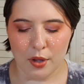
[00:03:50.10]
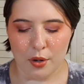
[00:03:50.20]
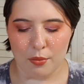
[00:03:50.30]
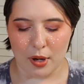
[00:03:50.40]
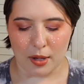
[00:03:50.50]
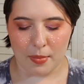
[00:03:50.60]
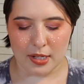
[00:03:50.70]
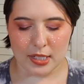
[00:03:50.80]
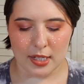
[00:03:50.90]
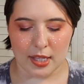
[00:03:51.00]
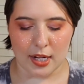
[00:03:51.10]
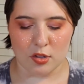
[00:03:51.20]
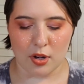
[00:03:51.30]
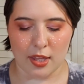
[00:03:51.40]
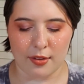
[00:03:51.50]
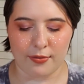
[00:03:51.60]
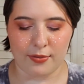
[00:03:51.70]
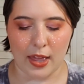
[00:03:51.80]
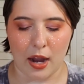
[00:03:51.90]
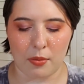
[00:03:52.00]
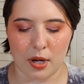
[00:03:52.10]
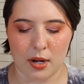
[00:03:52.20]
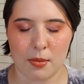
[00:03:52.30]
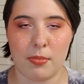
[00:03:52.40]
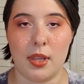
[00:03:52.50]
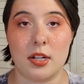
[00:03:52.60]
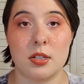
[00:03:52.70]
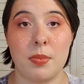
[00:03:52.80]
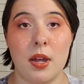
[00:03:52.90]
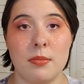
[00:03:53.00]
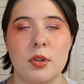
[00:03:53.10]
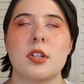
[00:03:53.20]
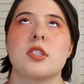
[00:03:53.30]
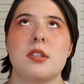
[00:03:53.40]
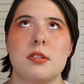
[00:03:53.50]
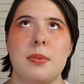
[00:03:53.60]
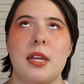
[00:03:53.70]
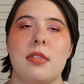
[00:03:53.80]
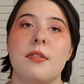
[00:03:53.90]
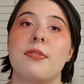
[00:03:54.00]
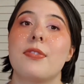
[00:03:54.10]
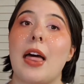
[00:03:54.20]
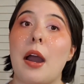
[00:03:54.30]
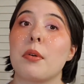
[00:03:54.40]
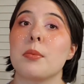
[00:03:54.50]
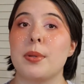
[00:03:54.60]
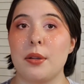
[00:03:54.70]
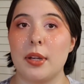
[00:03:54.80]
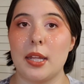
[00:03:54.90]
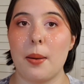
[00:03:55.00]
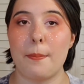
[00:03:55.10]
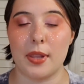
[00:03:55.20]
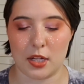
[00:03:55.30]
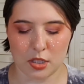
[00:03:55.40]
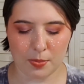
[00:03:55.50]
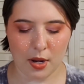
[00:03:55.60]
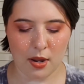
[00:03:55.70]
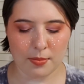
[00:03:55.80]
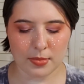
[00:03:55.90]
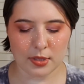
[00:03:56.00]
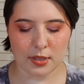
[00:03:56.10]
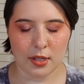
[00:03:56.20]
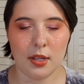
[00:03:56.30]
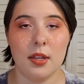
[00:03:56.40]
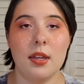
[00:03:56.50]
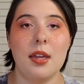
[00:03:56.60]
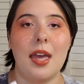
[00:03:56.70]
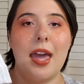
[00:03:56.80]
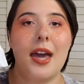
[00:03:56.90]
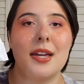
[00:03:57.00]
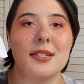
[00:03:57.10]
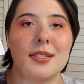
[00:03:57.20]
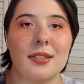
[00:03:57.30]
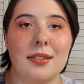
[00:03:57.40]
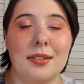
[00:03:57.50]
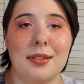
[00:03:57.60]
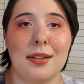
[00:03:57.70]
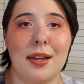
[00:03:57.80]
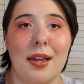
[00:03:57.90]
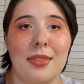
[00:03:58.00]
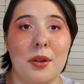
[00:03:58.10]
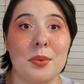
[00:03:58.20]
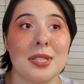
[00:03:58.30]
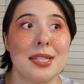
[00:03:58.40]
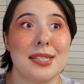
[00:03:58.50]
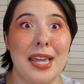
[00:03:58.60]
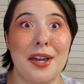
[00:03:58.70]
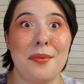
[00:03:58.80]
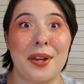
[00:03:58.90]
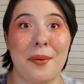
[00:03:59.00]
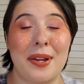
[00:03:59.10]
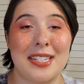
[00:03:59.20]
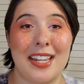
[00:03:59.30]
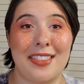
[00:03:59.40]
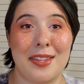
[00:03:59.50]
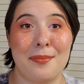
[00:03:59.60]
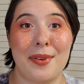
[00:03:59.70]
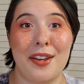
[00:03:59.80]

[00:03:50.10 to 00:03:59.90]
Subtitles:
recommended that I try the Flower Blush Balm, the Flower Beauty Blush Balms, and there was a sale when I went to get them at